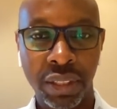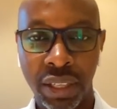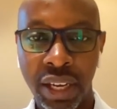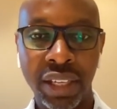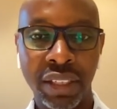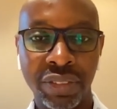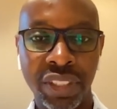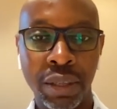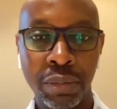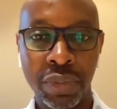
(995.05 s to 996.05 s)
the kind of
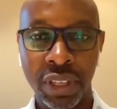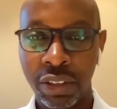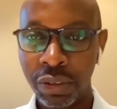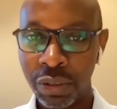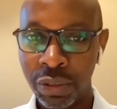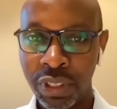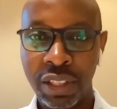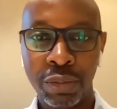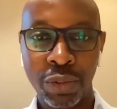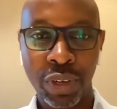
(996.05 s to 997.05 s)
teams, and you see
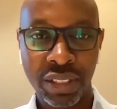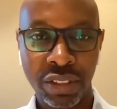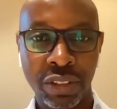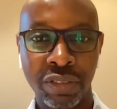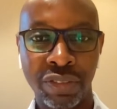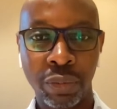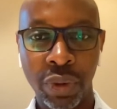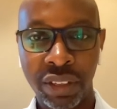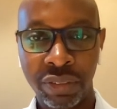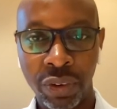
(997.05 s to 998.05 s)
them transition from
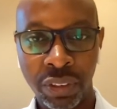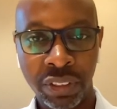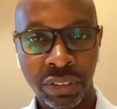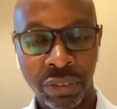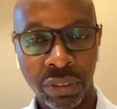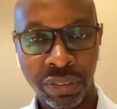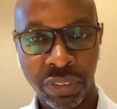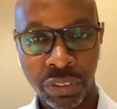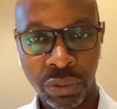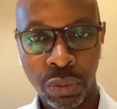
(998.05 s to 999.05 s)
when they've gotten through the
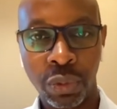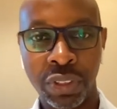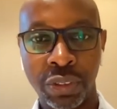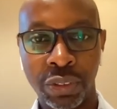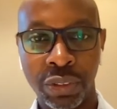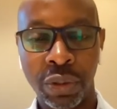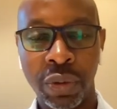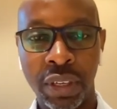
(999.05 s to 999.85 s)
first quarters or so,